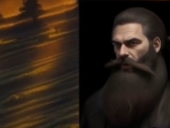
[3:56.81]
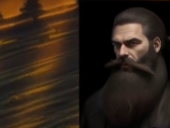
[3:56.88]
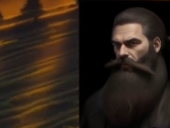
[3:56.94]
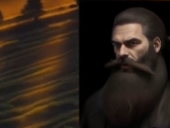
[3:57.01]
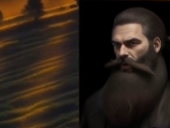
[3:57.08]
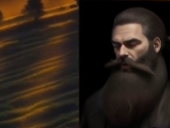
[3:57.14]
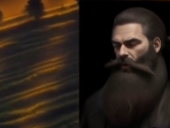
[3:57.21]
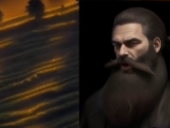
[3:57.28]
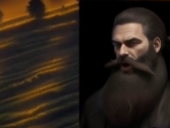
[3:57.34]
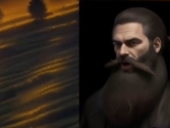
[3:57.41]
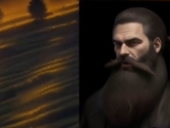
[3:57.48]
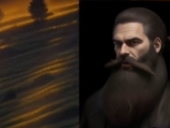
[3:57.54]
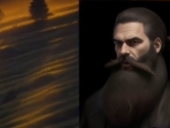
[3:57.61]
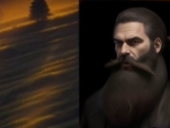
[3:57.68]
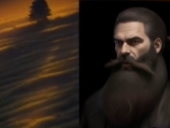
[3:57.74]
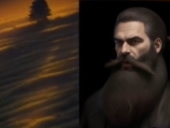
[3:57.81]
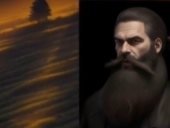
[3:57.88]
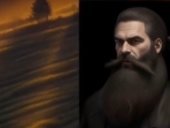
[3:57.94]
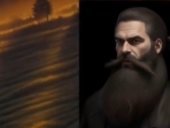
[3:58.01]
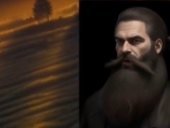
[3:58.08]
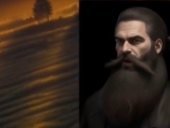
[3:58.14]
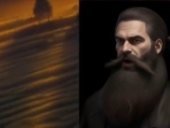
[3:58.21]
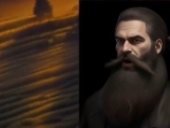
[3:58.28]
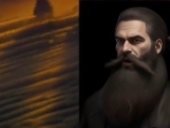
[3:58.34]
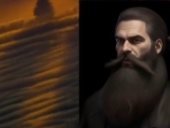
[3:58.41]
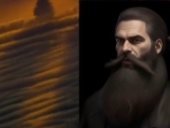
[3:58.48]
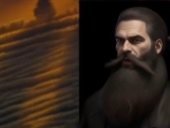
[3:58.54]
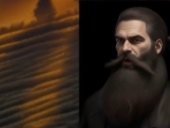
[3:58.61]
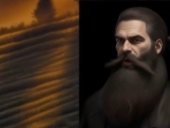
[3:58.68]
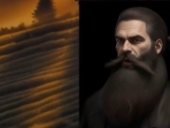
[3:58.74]
Meanwhile, the wolf let
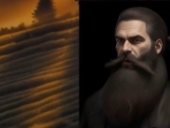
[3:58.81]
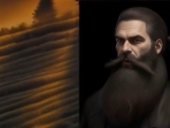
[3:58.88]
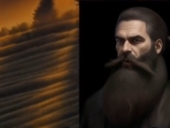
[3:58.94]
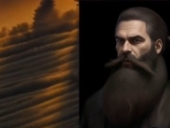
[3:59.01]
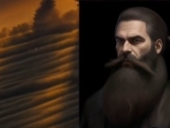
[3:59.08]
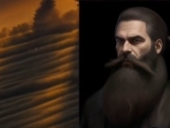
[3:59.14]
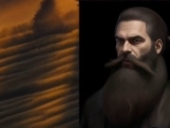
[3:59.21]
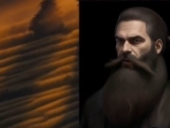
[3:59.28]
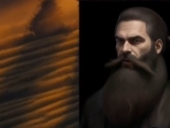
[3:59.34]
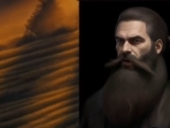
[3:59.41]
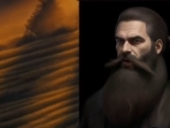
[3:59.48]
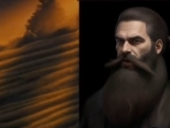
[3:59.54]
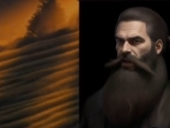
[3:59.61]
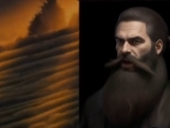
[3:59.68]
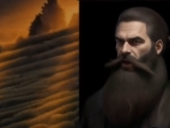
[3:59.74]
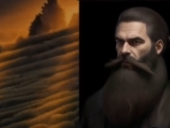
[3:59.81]
out low whimpers and